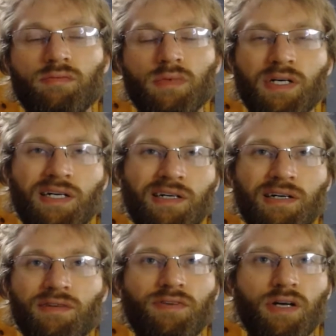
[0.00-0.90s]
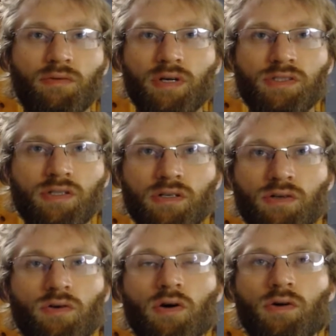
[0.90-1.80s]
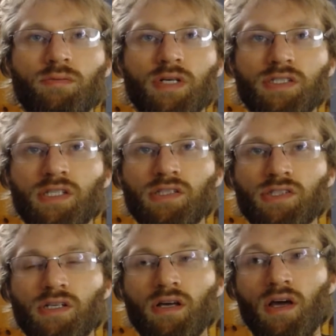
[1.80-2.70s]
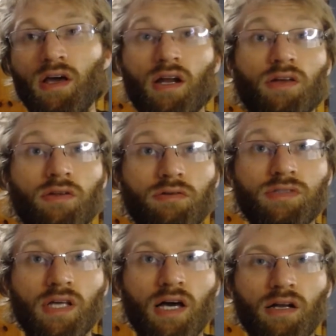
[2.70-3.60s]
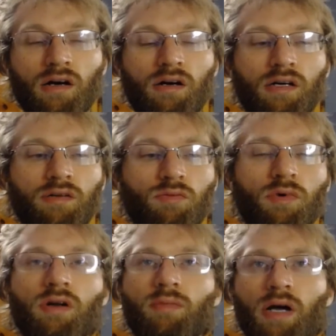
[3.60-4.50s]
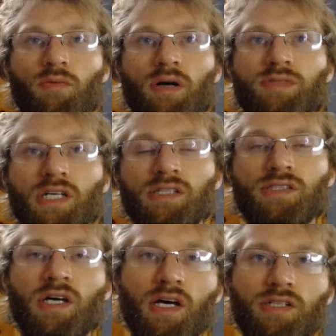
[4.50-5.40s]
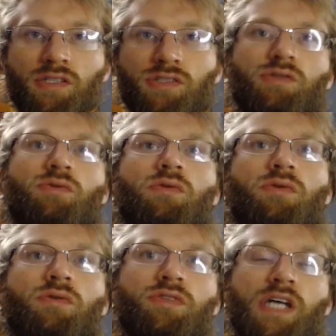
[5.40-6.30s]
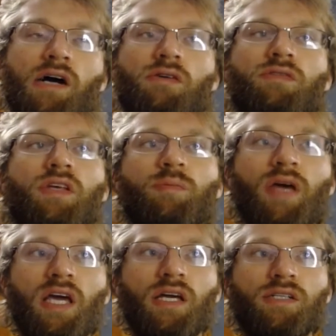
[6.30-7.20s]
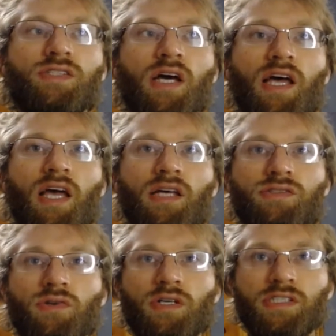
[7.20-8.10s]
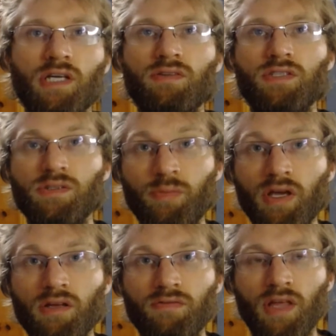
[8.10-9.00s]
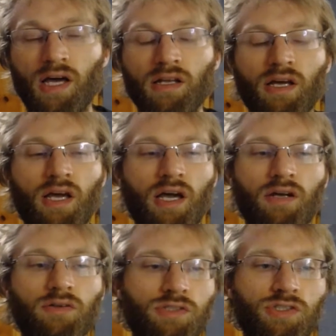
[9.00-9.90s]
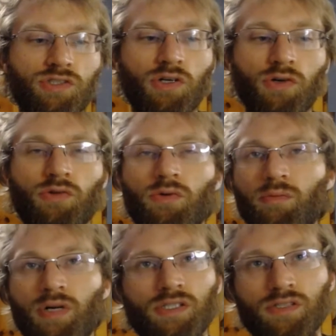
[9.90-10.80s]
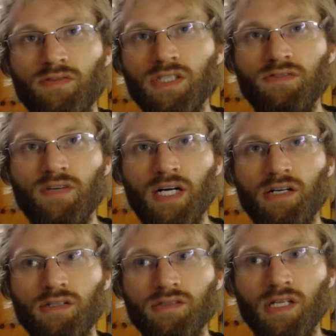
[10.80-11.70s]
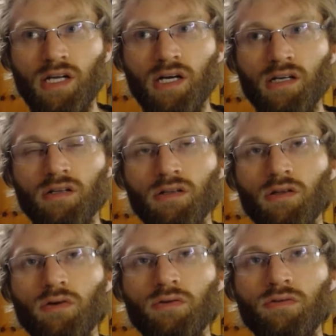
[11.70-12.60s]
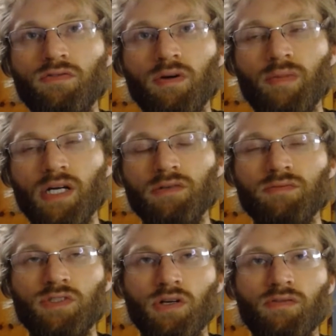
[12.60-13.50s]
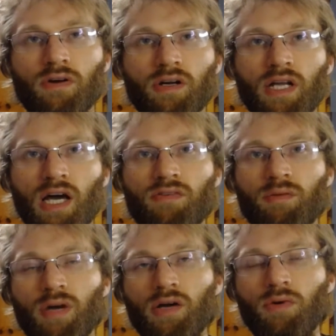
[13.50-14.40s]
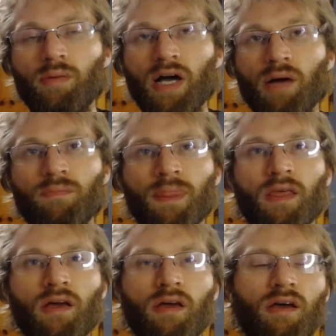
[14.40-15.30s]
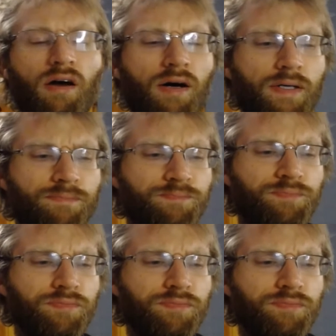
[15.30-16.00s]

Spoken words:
I forget what it's called, Chrome extension. And I use that on one of my websites to scroll down the page. And so I set the speed of that, and it'll just go through a bunch of these files that I load from my server and have in my web app. And